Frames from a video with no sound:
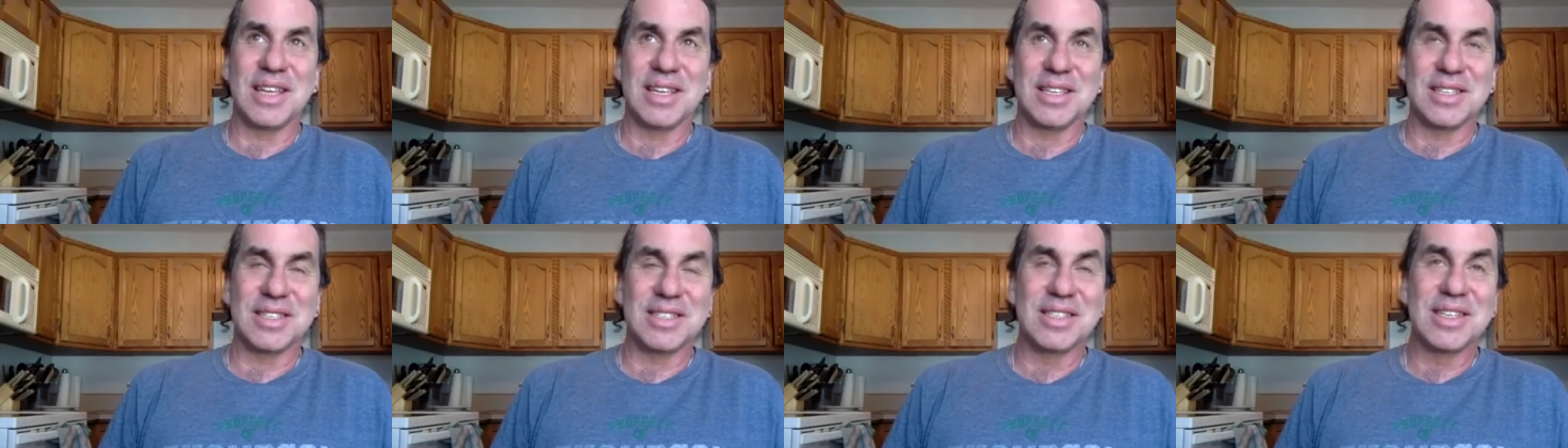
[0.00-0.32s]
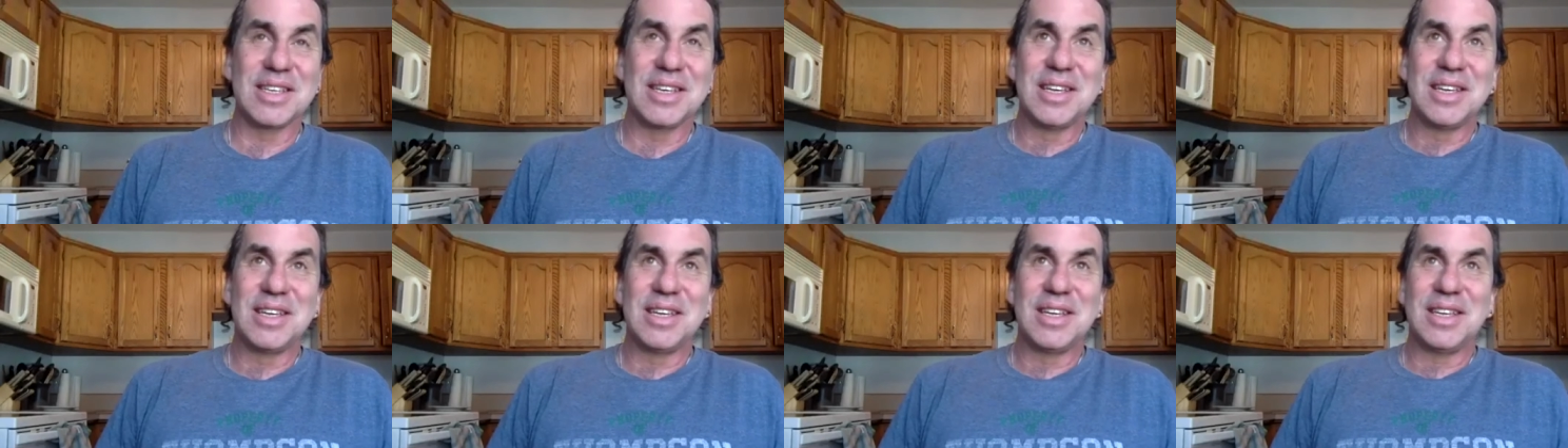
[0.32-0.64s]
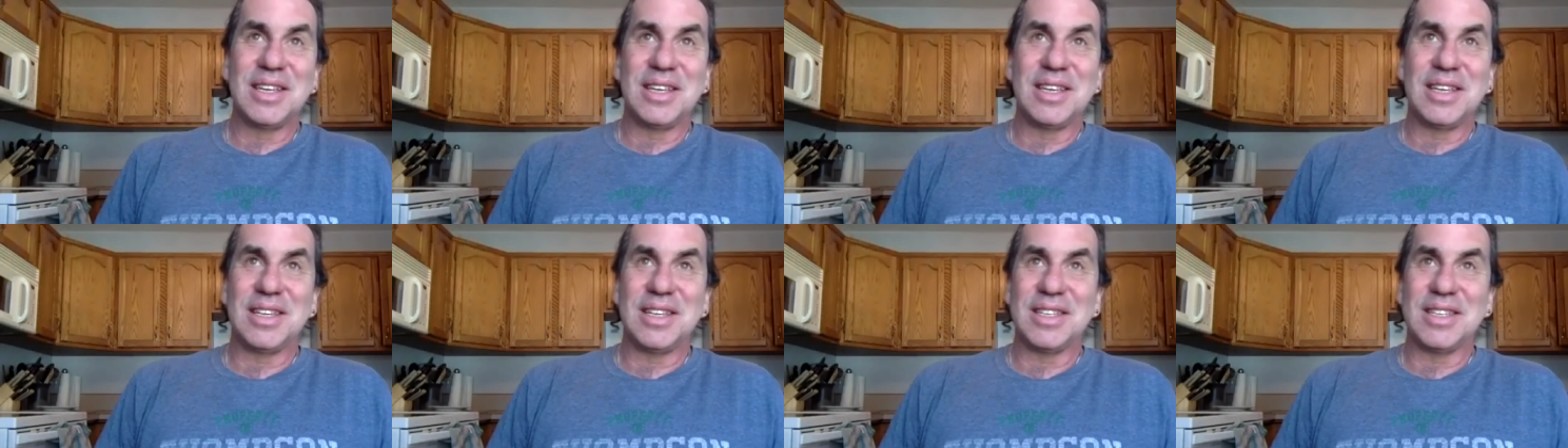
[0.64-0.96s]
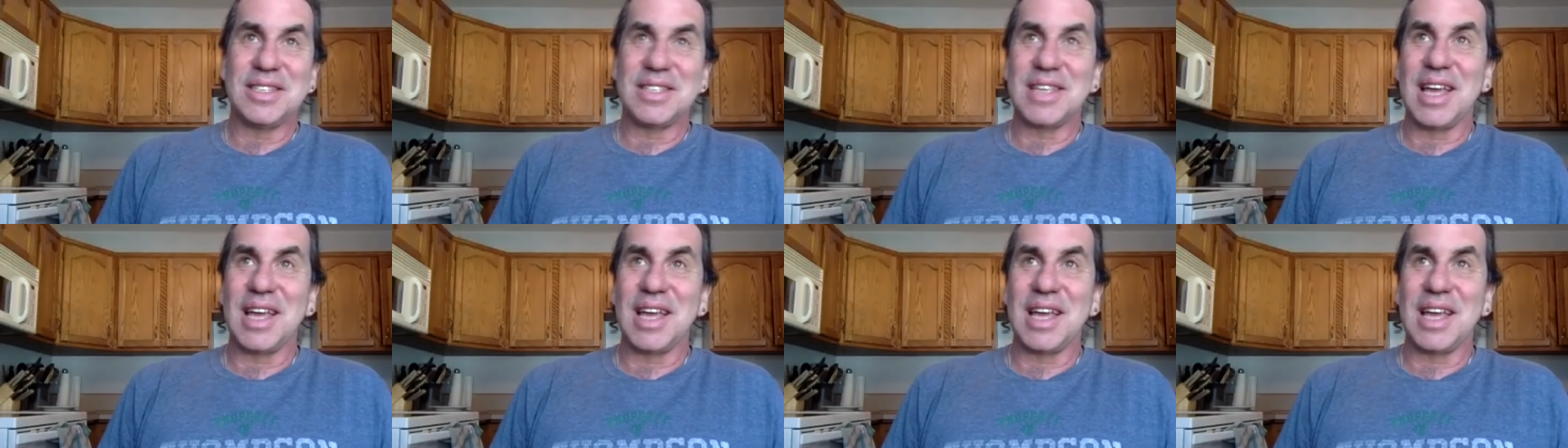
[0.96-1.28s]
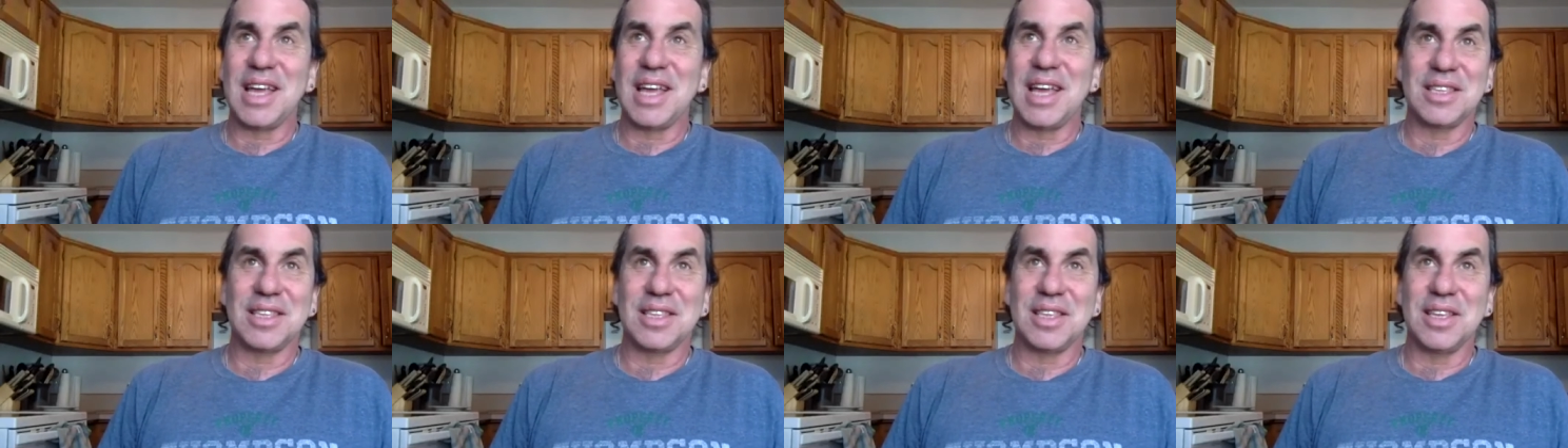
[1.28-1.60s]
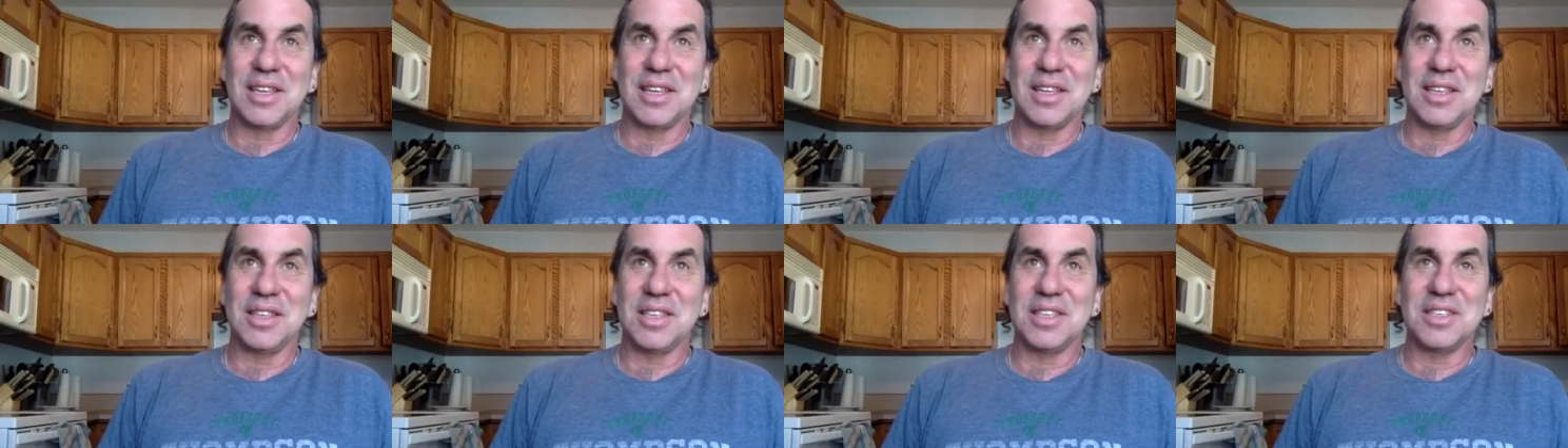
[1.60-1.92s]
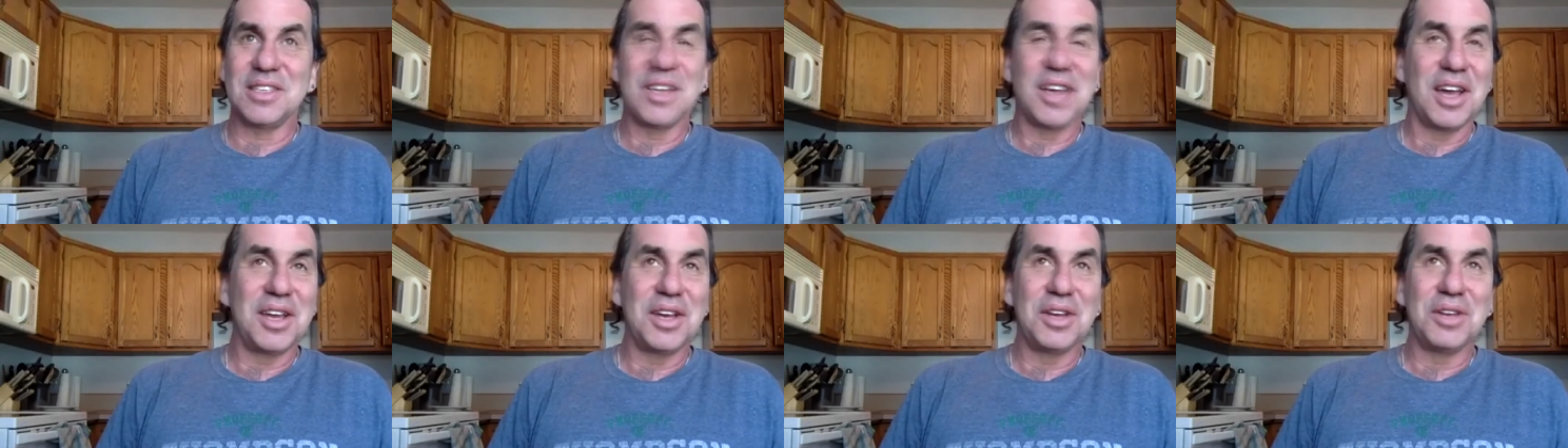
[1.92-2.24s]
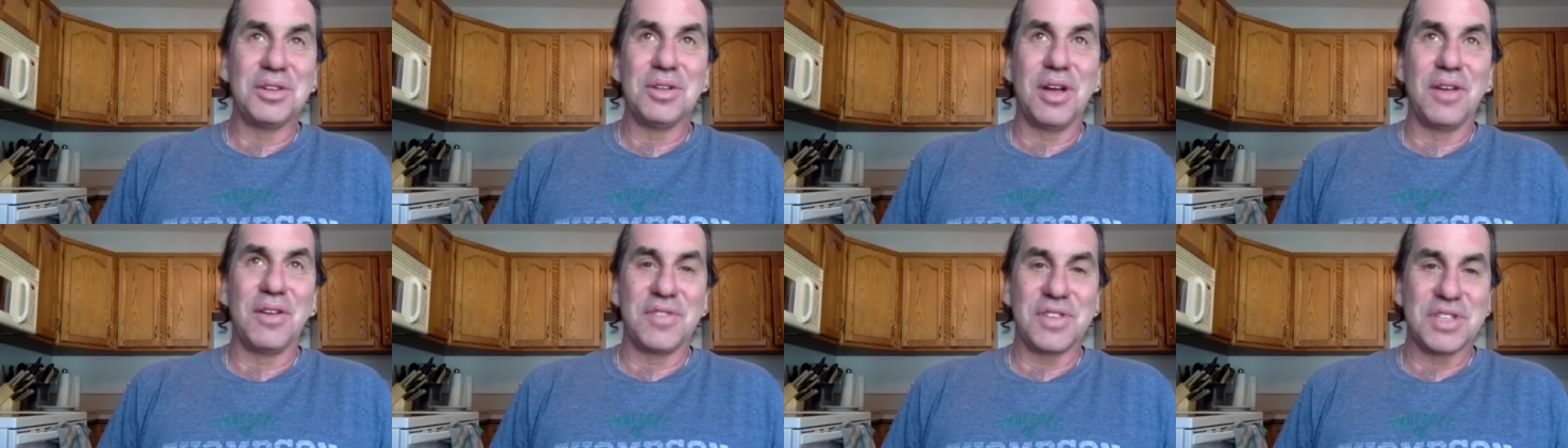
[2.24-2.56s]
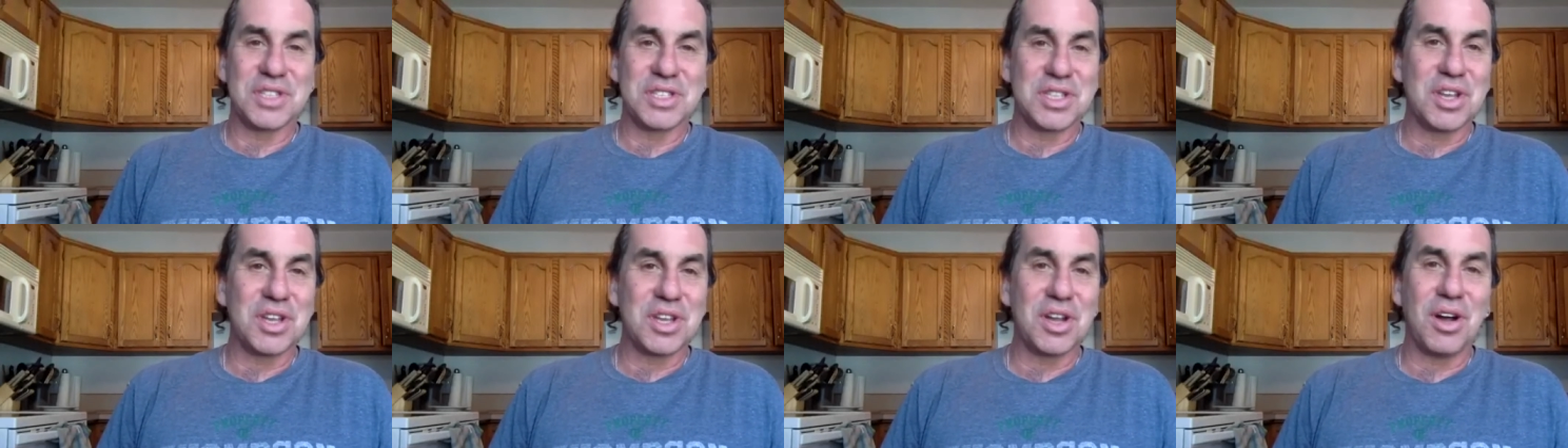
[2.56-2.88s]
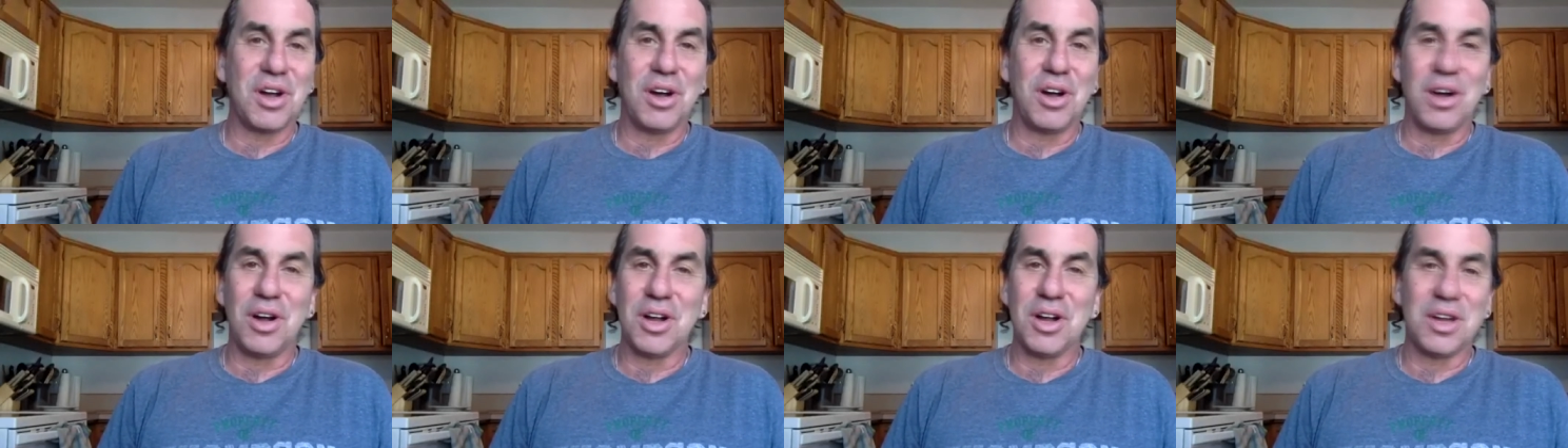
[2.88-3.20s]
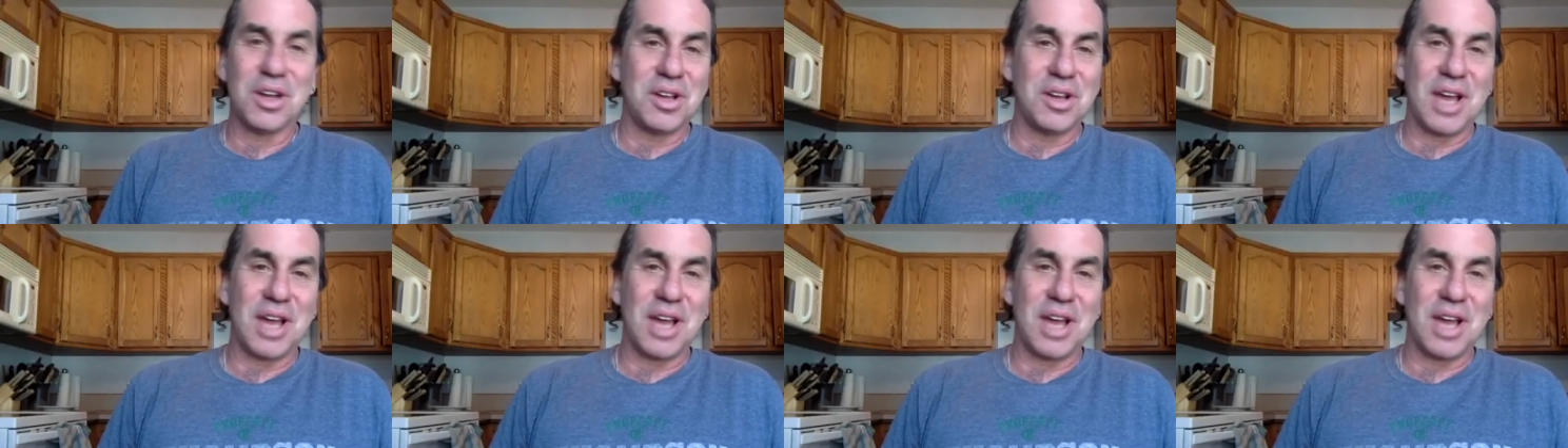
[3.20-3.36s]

that the title of his talk